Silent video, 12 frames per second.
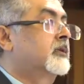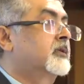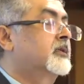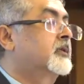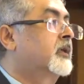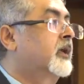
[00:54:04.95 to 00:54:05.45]

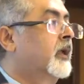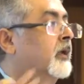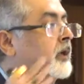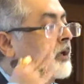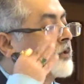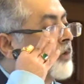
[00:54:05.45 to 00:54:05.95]
This is
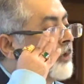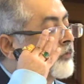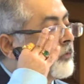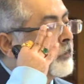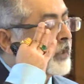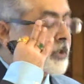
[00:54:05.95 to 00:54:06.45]
again a
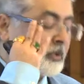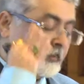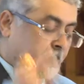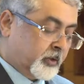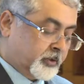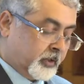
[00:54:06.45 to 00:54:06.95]
transformational
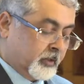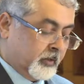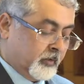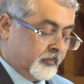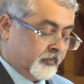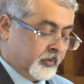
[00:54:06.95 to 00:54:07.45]
project
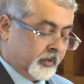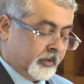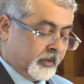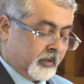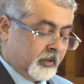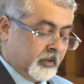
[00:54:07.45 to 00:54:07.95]
for
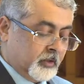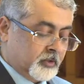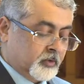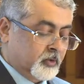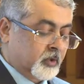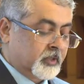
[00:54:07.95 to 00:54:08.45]
India.
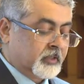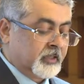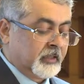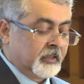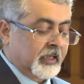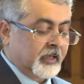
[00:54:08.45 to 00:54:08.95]
So you're
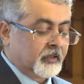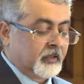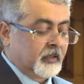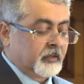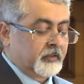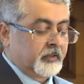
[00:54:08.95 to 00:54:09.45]
seeing
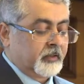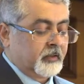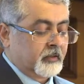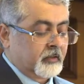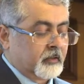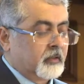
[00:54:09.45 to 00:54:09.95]
that
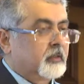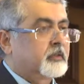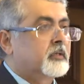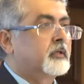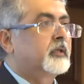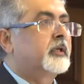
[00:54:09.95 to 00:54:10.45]
the
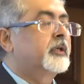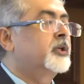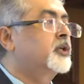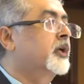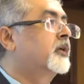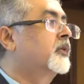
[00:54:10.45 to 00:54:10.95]

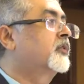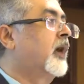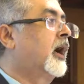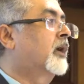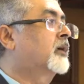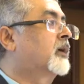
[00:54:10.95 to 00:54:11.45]
initiatives
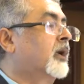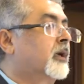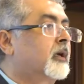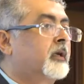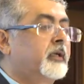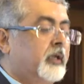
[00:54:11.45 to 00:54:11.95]
are
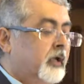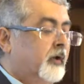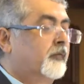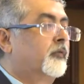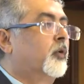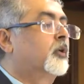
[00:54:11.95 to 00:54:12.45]
currently
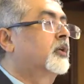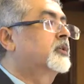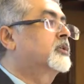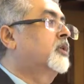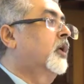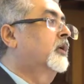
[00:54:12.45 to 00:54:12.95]

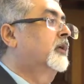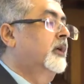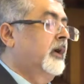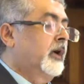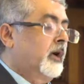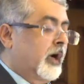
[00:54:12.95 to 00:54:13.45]
focused on
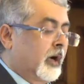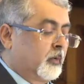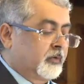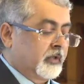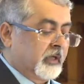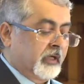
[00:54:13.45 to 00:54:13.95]

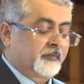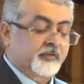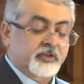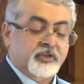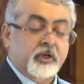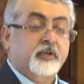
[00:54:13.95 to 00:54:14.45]
how the
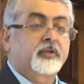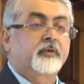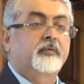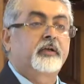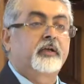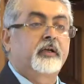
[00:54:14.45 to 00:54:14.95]
infrastructure
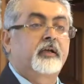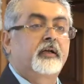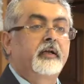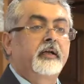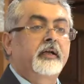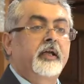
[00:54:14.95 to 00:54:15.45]
of India
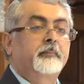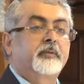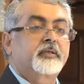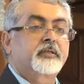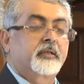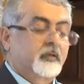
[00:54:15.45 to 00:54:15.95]
can
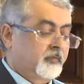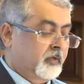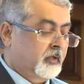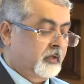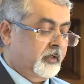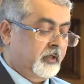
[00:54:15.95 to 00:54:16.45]
be
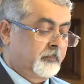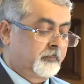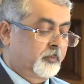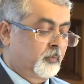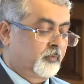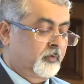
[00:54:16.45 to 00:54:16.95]
significantly
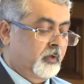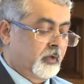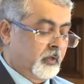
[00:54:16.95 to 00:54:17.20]
improved.